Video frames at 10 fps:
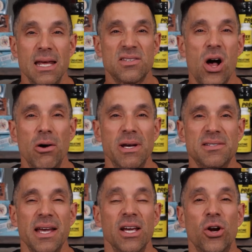as always,
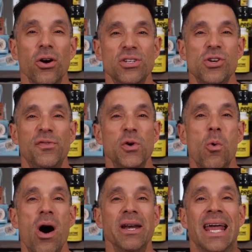I encourage you, if you
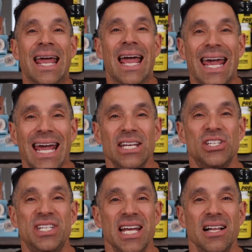want
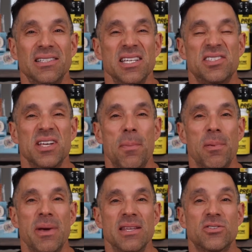HGLT
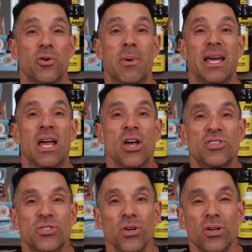supplements or my
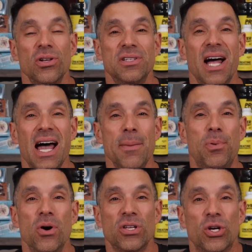Circle Diet
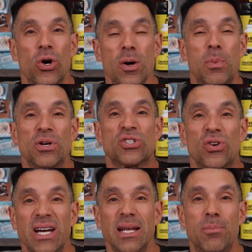book, the cookbooks,
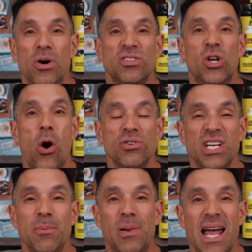training books,
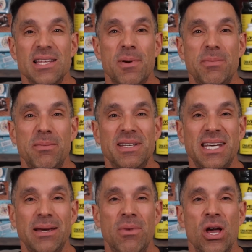coaching plans by me and my
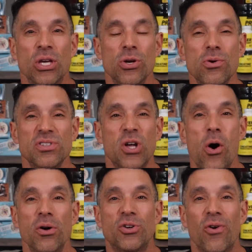team, use
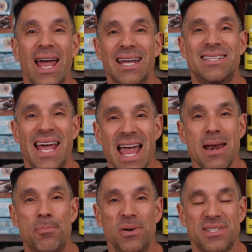code Greg
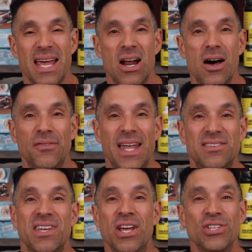10% off.
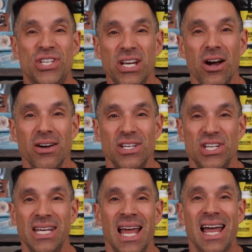That's
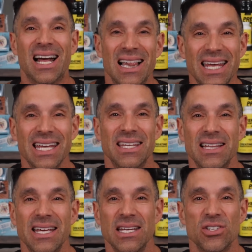G-R-E-G. Click the
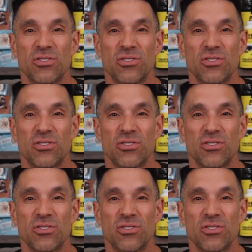link in the